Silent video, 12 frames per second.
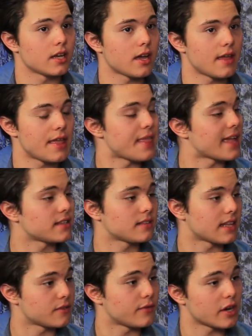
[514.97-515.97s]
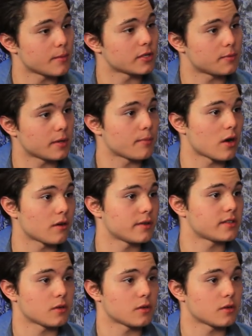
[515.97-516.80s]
and that's very much a big part of it.